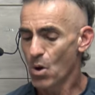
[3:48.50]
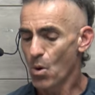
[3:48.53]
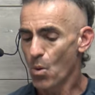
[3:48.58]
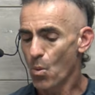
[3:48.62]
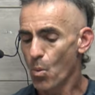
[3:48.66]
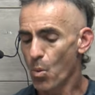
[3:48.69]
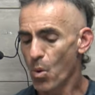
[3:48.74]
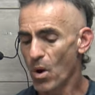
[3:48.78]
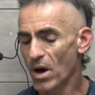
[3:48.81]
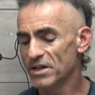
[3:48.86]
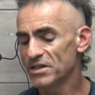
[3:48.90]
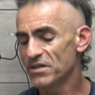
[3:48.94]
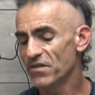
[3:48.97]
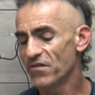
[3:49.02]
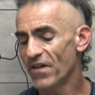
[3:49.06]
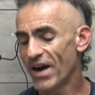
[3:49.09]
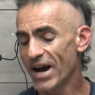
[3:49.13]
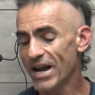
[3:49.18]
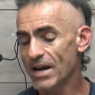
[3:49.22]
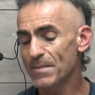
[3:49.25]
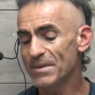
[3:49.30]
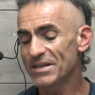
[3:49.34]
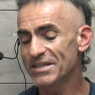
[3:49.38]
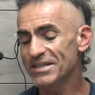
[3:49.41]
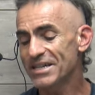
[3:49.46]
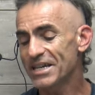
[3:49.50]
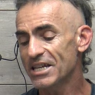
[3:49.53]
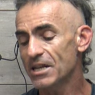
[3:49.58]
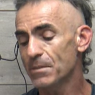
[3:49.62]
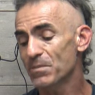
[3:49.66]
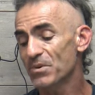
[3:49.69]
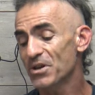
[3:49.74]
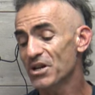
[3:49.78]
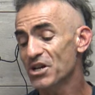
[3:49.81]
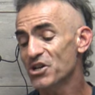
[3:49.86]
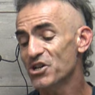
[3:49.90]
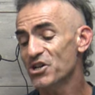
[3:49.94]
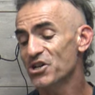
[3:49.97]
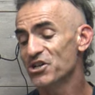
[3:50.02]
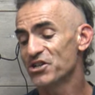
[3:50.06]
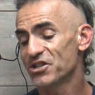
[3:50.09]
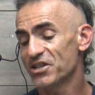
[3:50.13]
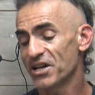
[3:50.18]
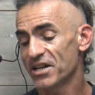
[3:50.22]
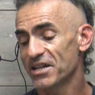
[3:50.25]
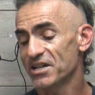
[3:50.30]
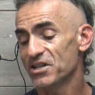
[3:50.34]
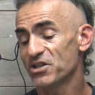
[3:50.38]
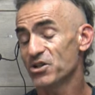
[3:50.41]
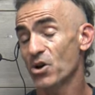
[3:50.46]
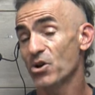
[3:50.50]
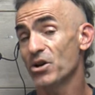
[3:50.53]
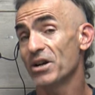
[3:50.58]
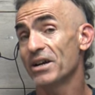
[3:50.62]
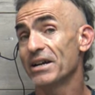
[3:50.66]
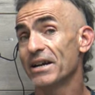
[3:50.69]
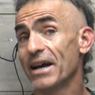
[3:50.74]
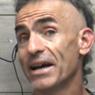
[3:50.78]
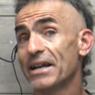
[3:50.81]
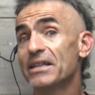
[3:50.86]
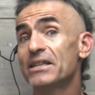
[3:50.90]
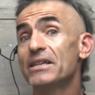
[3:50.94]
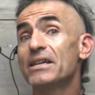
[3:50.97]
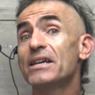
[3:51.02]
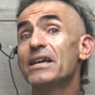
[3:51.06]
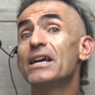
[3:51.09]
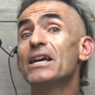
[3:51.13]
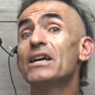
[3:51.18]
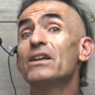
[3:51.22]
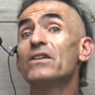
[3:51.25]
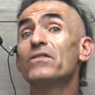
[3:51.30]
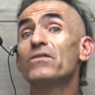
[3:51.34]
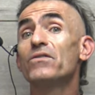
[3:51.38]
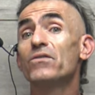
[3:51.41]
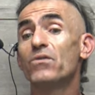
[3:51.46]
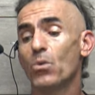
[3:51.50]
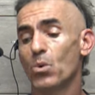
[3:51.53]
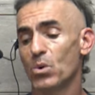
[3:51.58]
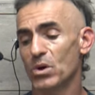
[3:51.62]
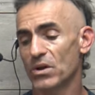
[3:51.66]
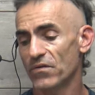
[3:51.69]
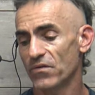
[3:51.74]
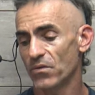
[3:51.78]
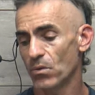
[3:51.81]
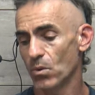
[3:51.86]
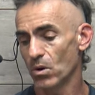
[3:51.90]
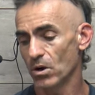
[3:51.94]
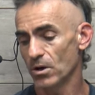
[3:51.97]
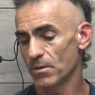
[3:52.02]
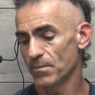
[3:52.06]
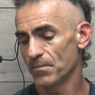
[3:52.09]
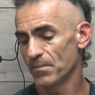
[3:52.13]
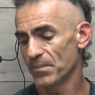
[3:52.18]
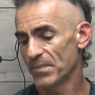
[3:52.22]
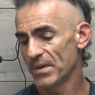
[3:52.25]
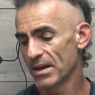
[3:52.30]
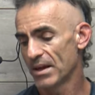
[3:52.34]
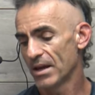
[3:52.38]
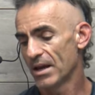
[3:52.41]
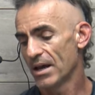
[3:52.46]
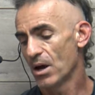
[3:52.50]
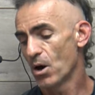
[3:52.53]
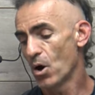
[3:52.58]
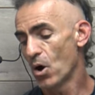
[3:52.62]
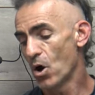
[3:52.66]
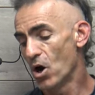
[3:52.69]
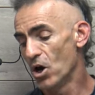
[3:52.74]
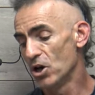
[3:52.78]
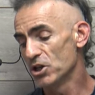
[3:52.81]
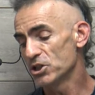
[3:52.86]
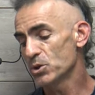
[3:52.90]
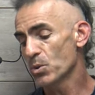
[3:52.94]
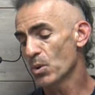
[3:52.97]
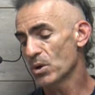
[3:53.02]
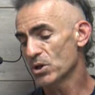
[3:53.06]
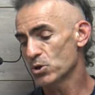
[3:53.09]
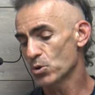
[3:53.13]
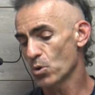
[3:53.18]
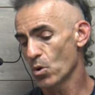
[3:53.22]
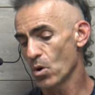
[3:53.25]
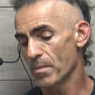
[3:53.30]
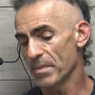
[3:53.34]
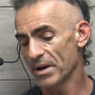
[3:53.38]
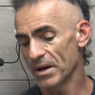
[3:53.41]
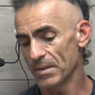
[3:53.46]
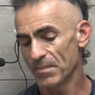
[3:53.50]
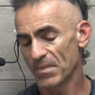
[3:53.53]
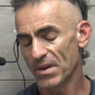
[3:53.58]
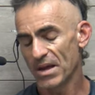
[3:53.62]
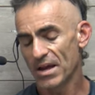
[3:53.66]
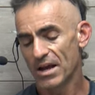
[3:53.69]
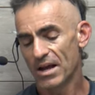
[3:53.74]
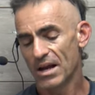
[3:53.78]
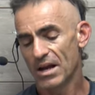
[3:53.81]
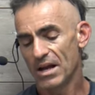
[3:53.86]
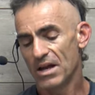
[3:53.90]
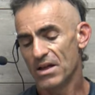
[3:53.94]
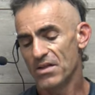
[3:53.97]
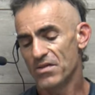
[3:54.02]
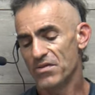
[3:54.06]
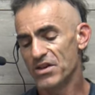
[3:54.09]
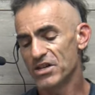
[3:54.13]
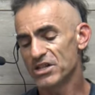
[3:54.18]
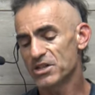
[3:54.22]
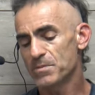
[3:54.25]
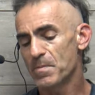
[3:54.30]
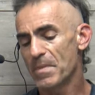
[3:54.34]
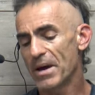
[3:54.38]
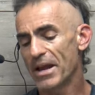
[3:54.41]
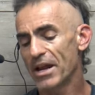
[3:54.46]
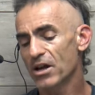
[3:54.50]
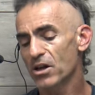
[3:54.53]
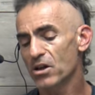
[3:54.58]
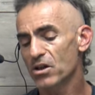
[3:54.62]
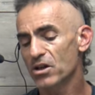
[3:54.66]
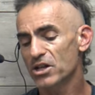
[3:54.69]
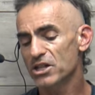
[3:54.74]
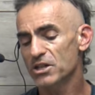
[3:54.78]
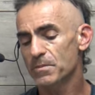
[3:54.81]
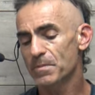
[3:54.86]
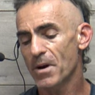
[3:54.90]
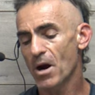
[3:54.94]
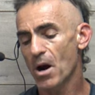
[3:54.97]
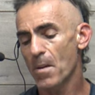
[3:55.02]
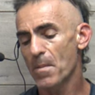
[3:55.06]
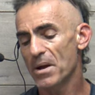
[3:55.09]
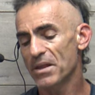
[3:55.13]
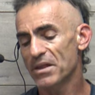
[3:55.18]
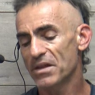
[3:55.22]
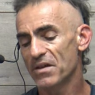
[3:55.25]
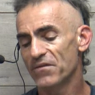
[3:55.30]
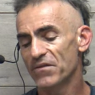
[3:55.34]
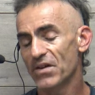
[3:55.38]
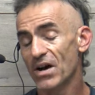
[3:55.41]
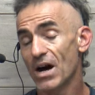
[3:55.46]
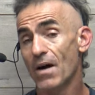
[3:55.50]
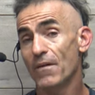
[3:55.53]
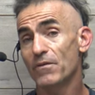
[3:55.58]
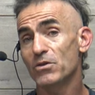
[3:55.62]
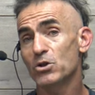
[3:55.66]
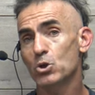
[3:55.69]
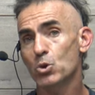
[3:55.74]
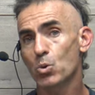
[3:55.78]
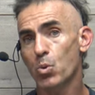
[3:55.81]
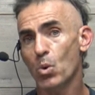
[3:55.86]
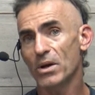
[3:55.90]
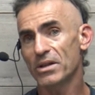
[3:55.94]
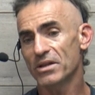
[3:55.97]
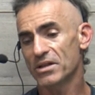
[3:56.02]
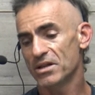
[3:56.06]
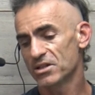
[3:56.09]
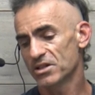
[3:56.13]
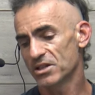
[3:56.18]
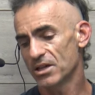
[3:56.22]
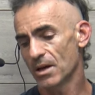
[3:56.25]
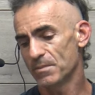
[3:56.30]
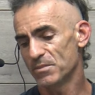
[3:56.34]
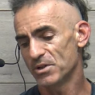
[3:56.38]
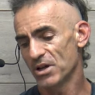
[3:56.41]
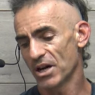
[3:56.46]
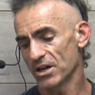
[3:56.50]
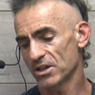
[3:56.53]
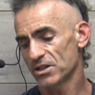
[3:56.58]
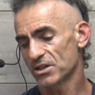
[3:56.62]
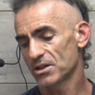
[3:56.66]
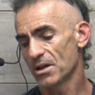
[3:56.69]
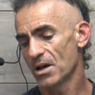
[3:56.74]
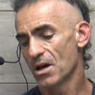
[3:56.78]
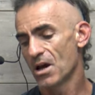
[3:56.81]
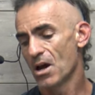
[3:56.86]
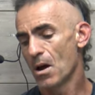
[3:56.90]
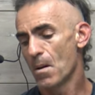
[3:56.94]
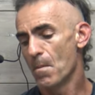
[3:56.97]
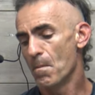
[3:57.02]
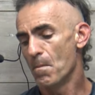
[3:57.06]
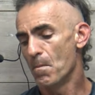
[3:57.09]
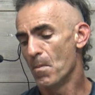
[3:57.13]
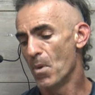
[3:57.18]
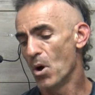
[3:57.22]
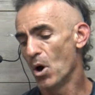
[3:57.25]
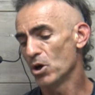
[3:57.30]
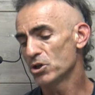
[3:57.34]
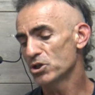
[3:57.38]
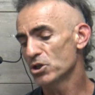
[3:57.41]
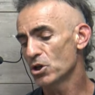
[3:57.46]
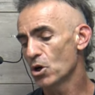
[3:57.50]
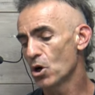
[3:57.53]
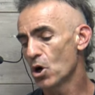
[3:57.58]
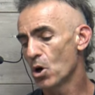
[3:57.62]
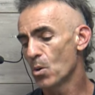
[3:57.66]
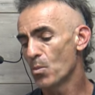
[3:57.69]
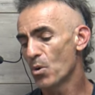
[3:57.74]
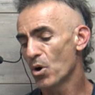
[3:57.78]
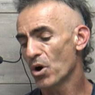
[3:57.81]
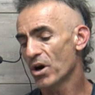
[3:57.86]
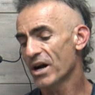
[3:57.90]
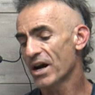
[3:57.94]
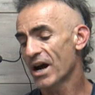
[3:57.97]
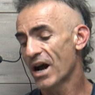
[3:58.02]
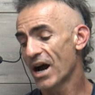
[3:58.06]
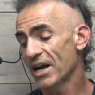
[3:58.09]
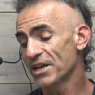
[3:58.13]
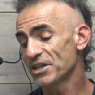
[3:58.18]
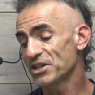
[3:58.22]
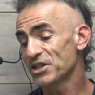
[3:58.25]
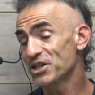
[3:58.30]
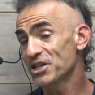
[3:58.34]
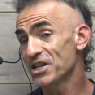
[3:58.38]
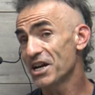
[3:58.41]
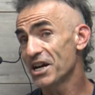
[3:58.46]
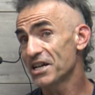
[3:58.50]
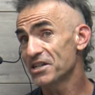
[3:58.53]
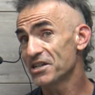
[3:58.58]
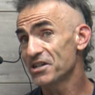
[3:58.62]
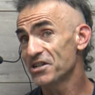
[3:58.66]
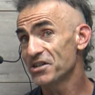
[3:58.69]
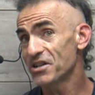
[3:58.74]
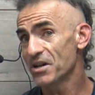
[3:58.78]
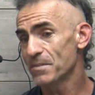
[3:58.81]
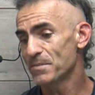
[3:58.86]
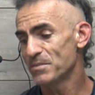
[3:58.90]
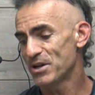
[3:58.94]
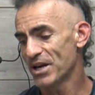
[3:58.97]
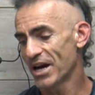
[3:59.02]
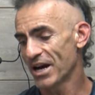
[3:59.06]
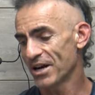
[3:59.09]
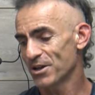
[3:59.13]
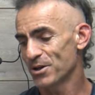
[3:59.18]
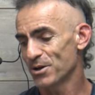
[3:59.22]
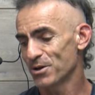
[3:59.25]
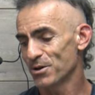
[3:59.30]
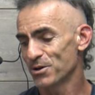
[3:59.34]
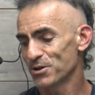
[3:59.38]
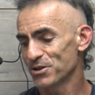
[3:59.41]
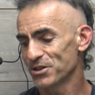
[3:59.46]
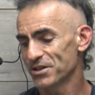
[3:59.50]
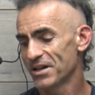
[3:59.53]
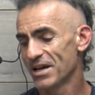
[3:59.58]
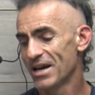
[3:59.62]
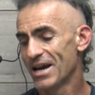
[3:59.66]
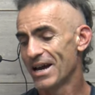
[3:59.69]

was a vitamin C depletion study started in 1944, also at Sorby. This medical experiment involved 20 subjects, most of whom were conscientious objectors